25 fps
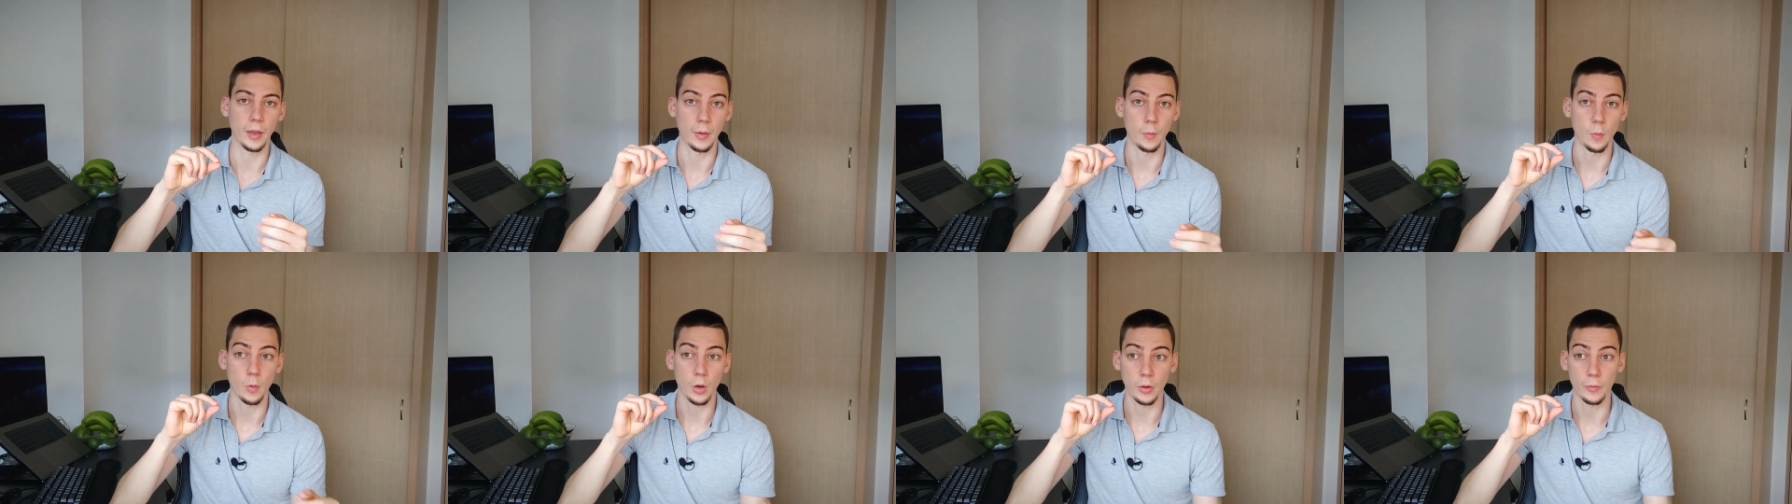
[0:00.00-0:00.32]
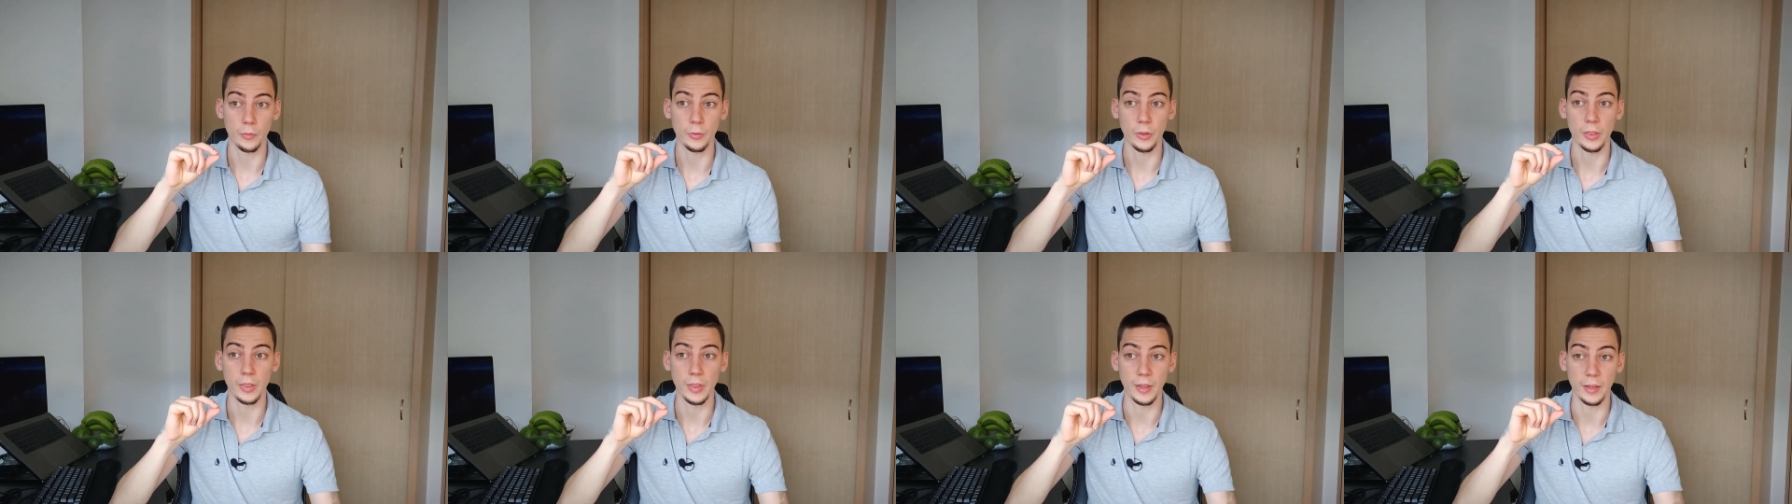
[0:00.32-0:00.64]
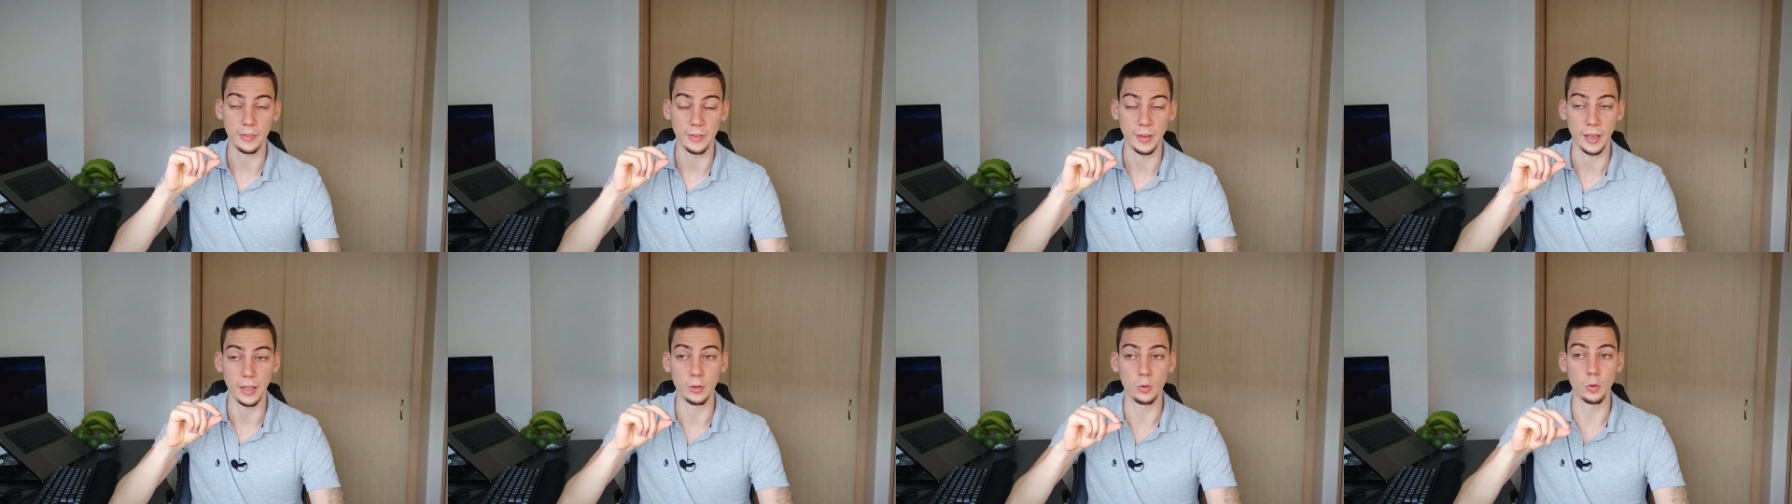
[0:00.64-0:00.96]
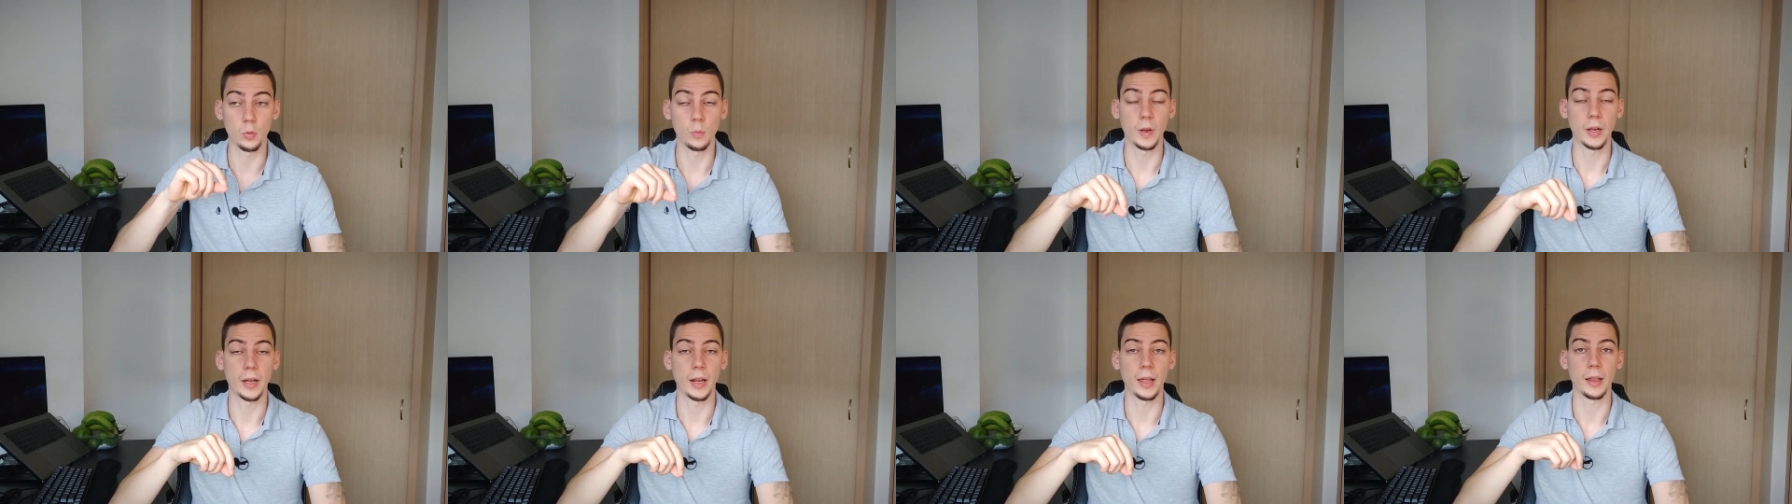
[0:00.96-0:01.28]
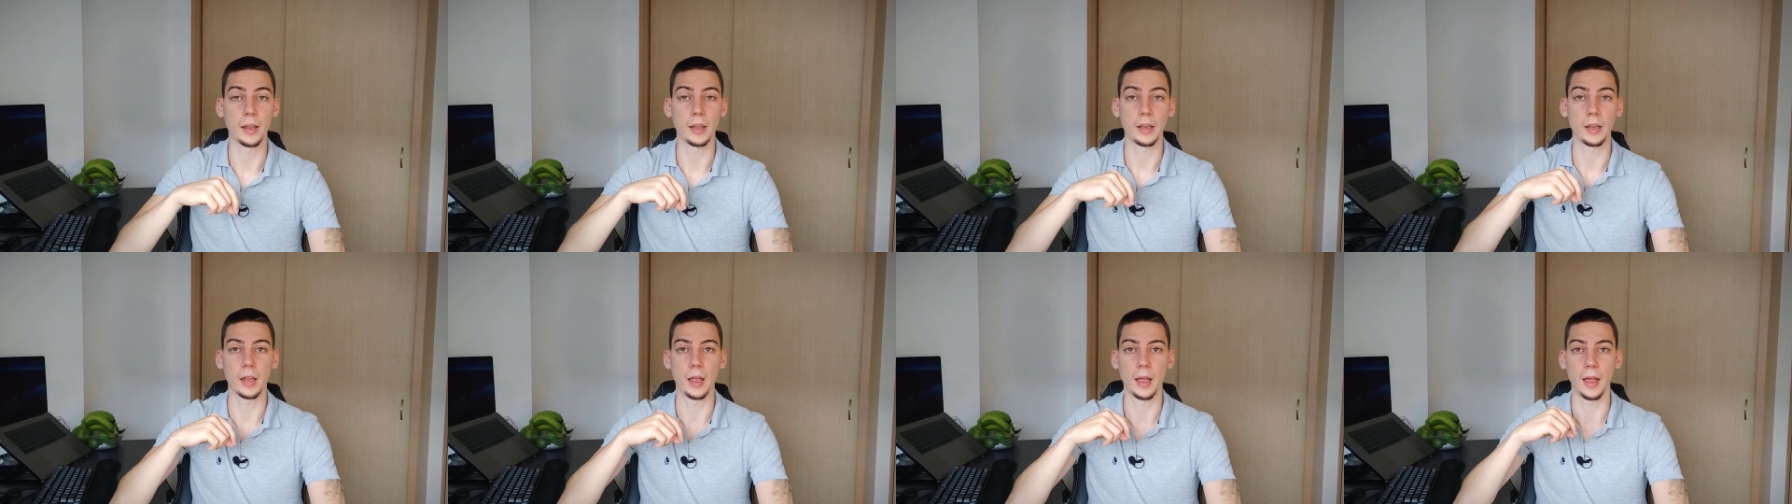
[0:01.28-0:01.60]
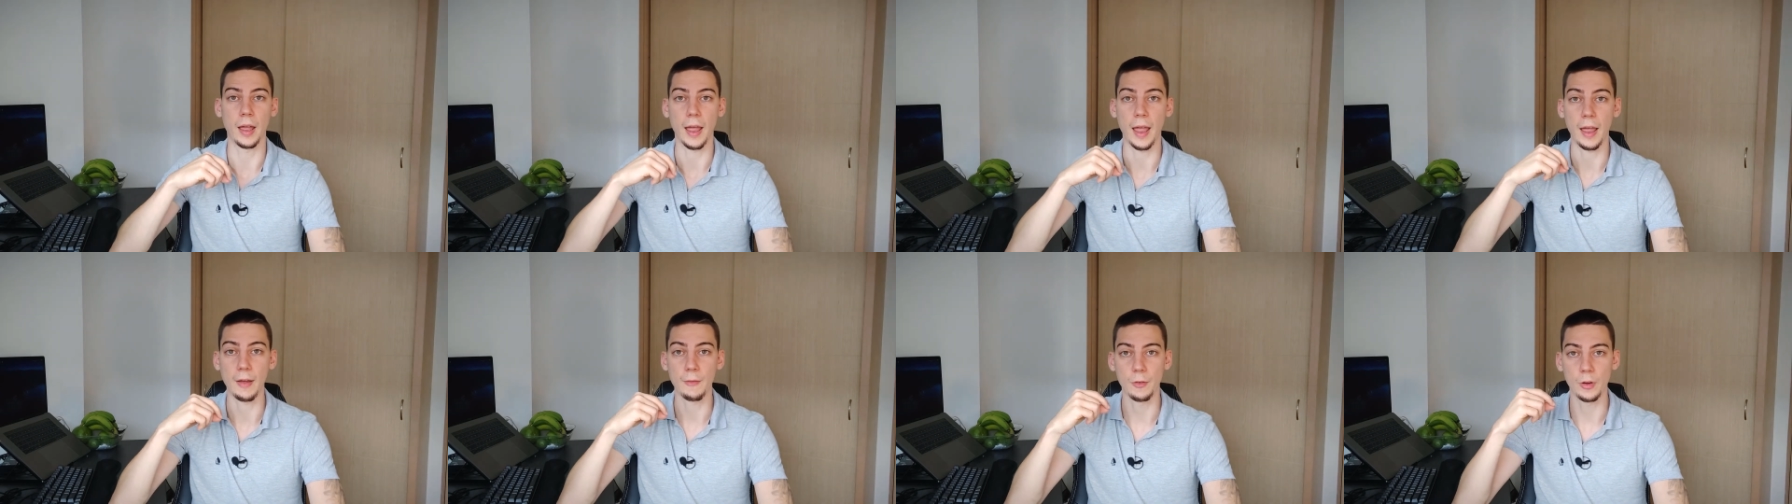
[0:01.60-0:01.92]
uh, one of the things I do when I
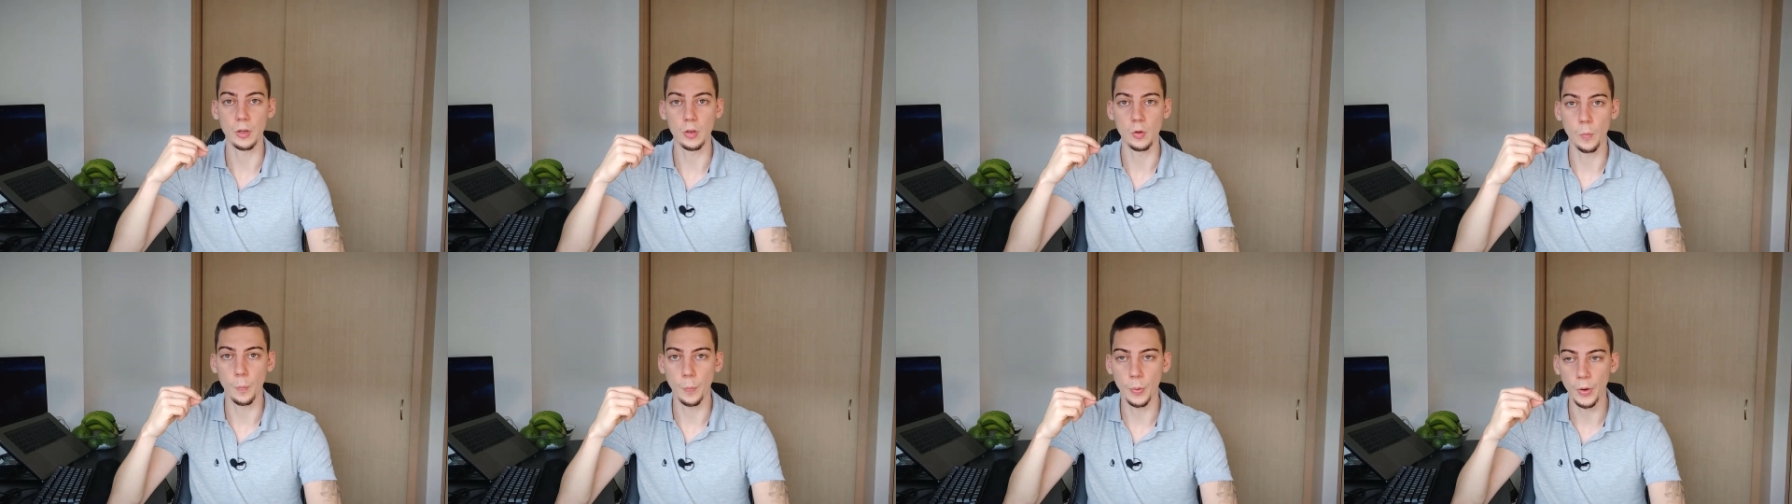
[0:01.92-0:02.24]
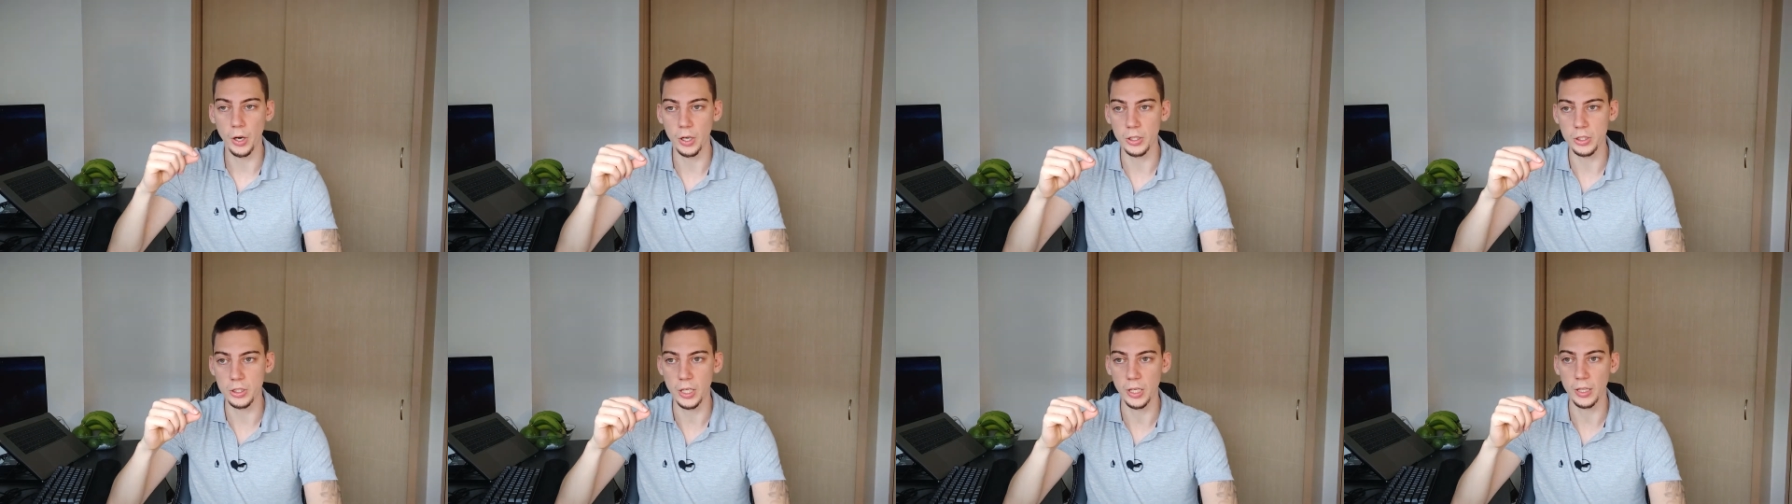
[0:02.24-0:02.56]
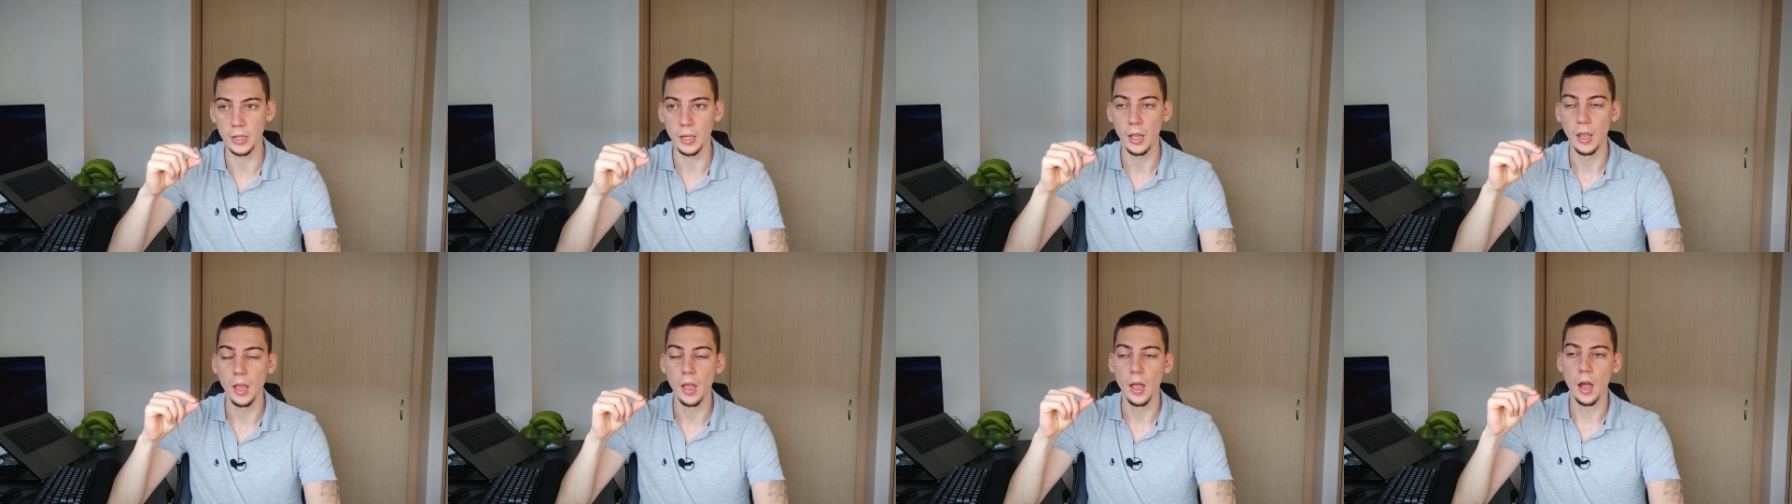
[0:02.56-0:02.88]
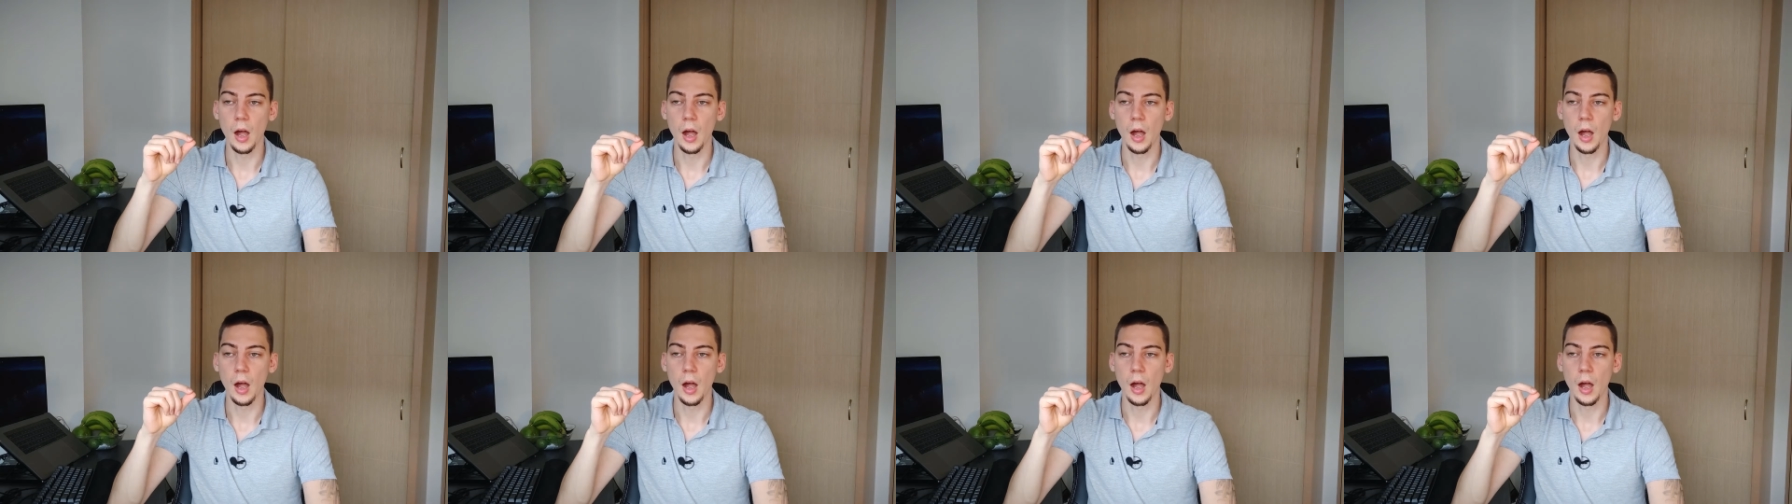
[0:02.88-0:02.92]
uh, have a new project,